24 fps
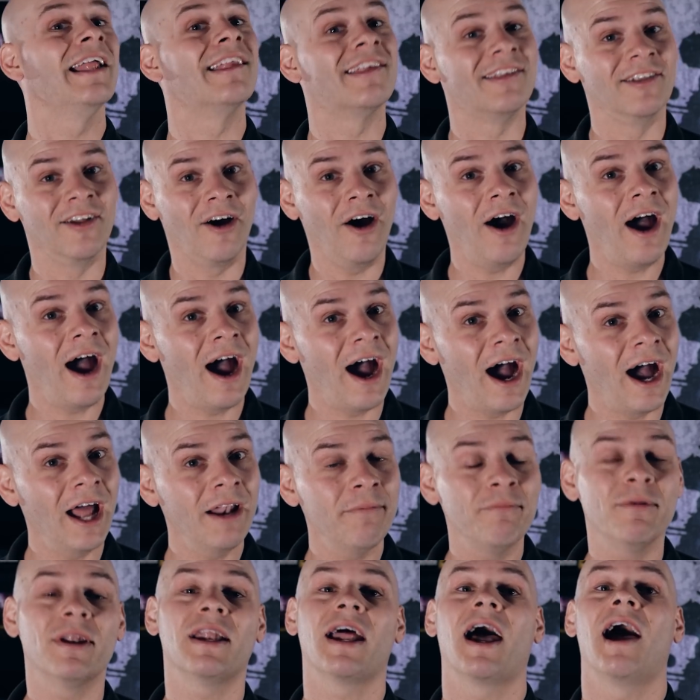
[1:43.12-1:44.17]
It's not
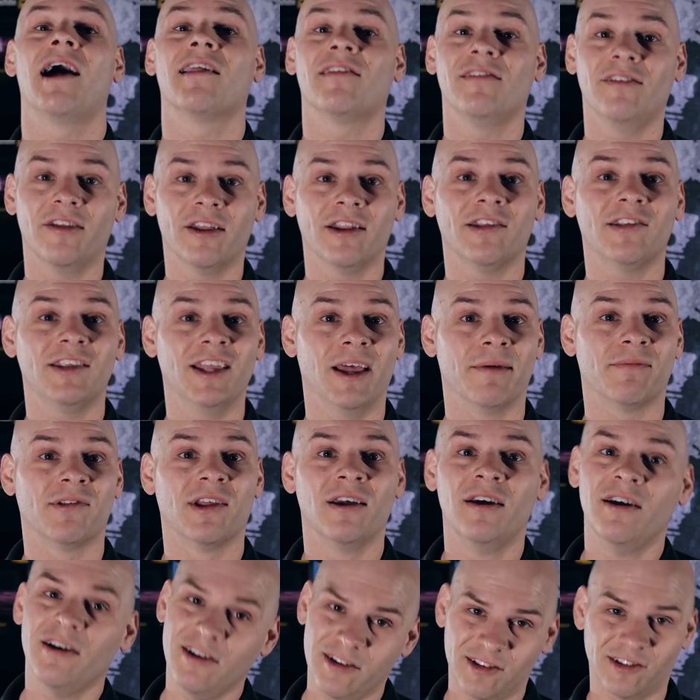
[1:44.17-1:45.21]
hard, but it has a lot of steps.
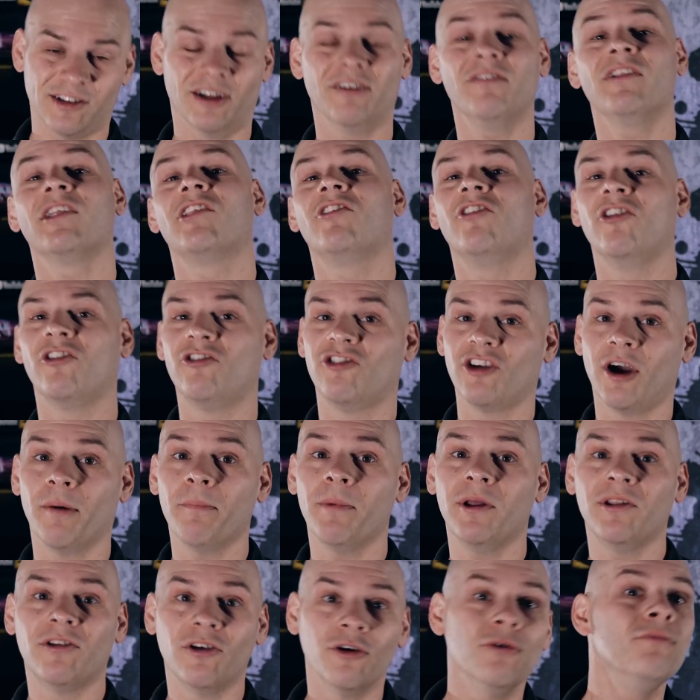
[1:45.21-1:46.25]
So let's just jump
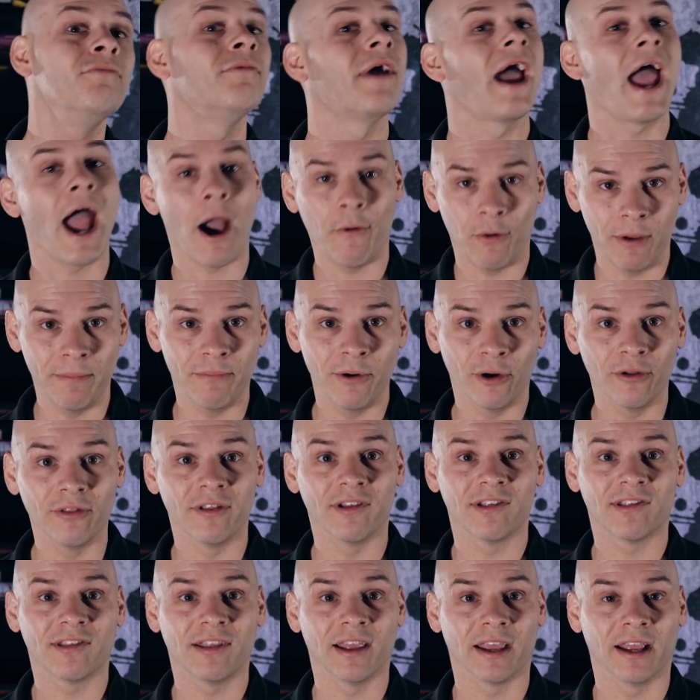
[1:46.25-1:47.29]
into how we build
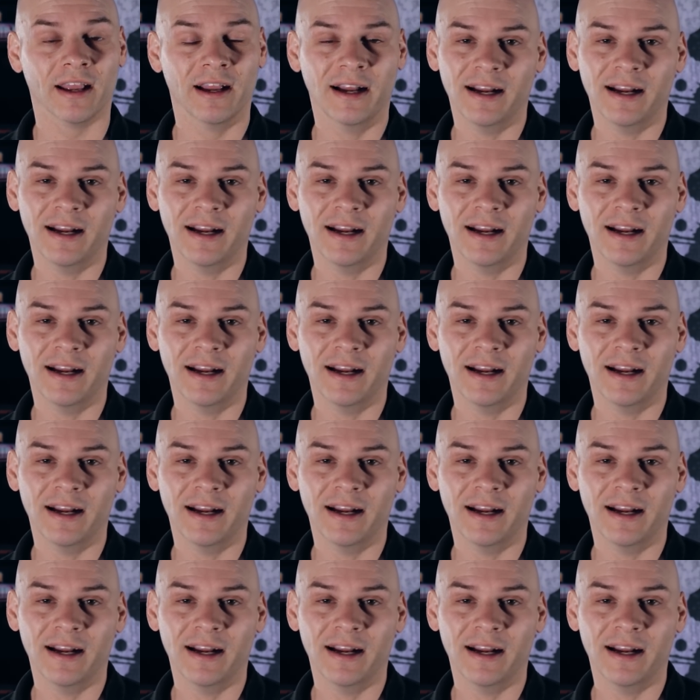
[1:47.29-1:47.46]
this thing.